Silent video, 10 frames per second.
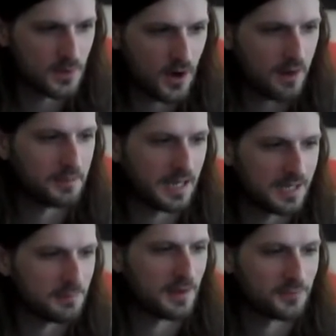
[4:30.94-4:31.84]

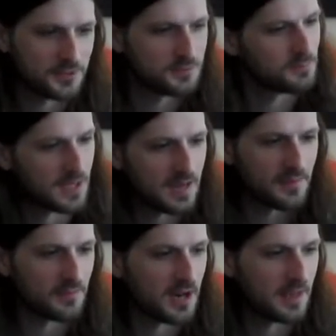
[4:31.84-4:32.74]
carbonated beverage that I've
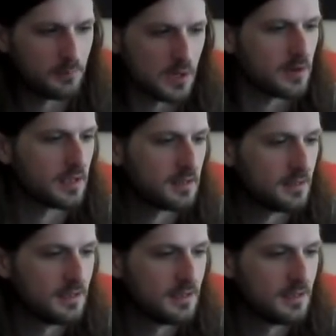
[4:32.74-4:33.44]
ever had, period.